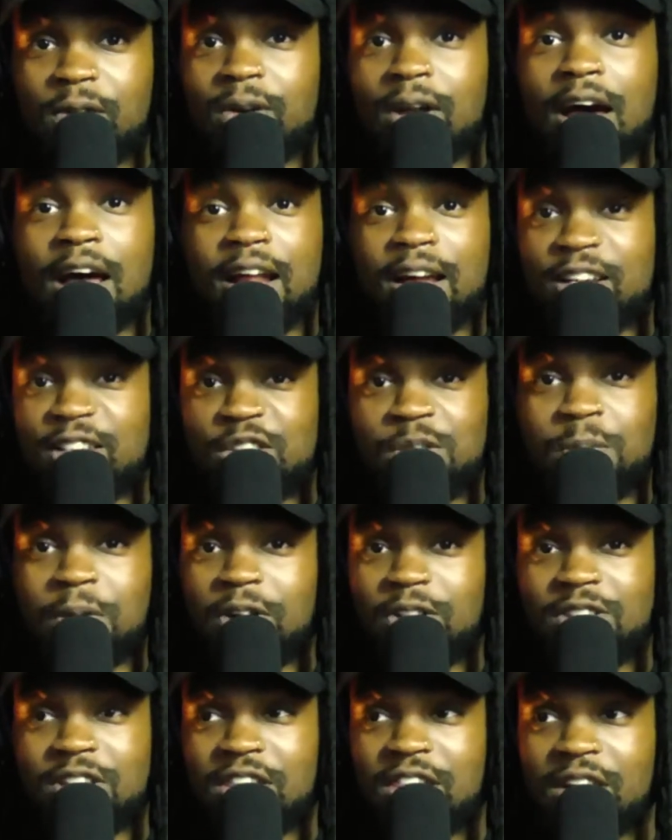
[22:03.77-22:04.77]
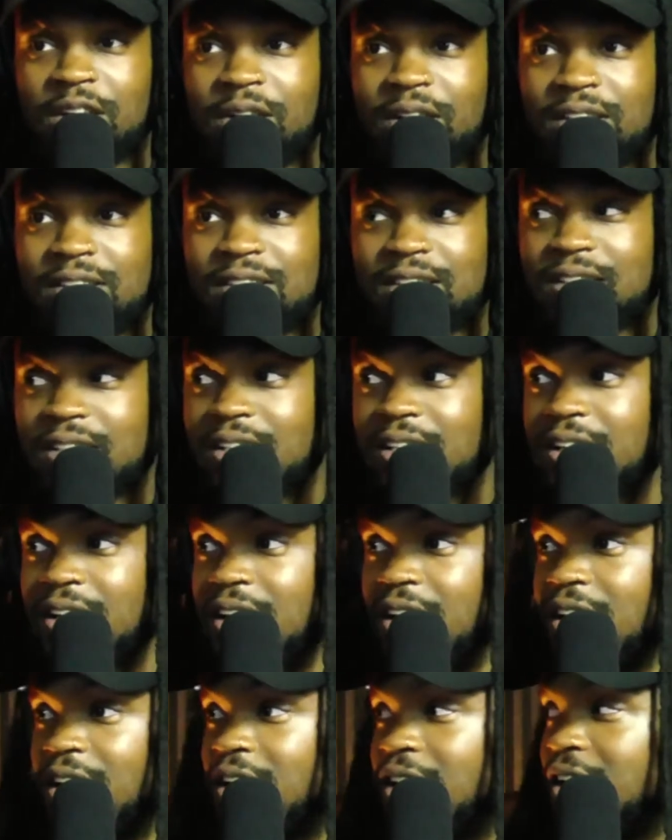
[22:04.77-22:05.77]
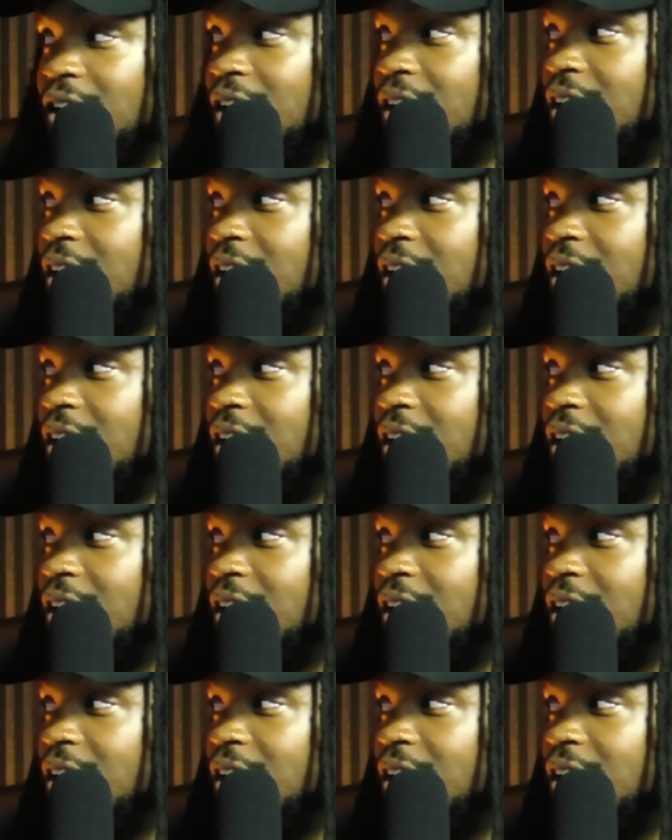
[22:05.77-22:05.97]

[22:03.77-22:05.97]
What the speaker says: like a little VPN symbol in the top